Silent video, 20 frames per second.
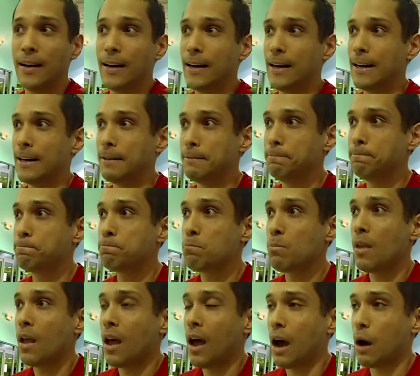Um,
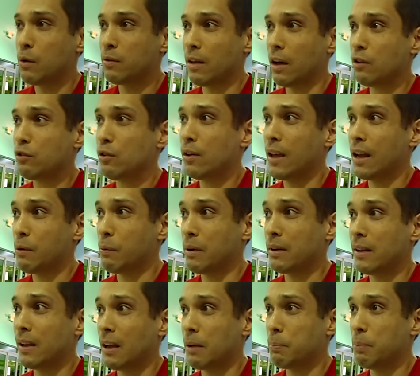I was actually getting
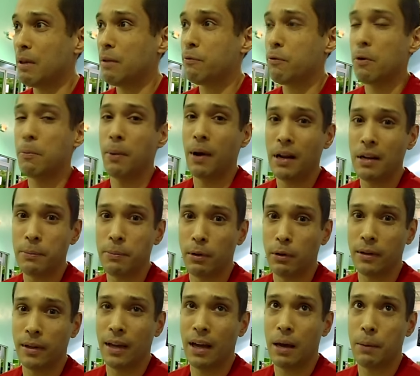ready to compete for a
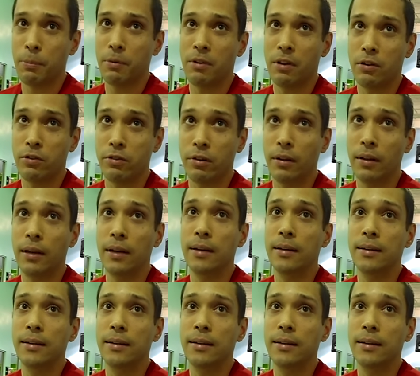bodybuilding competition.